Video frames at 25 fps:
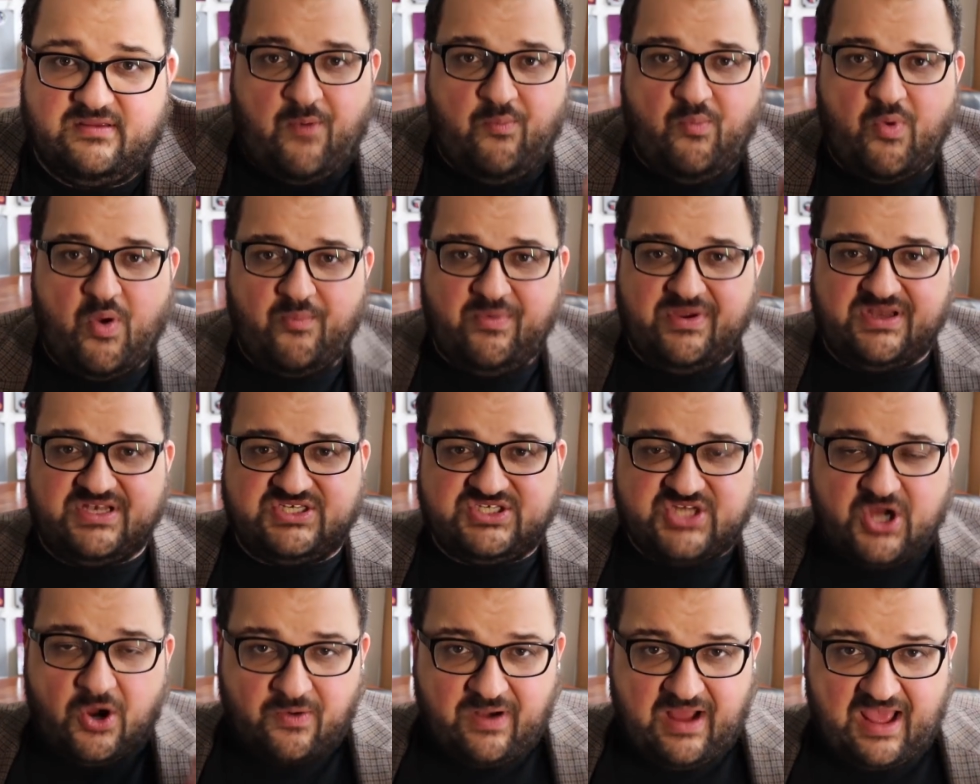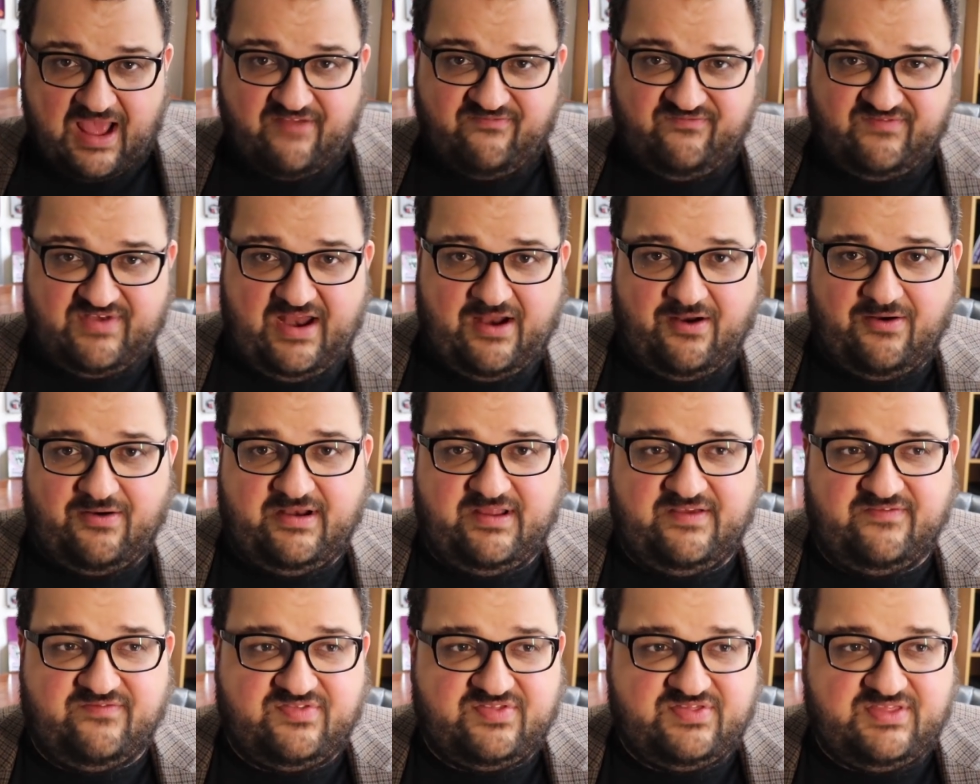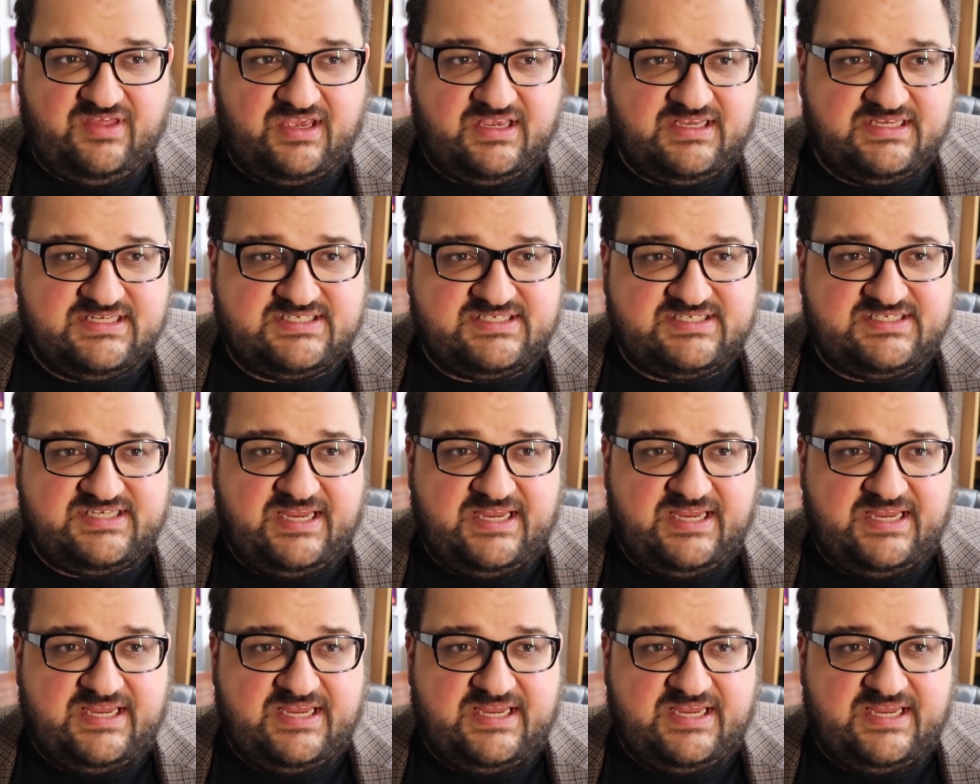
And when we don't have narrative, things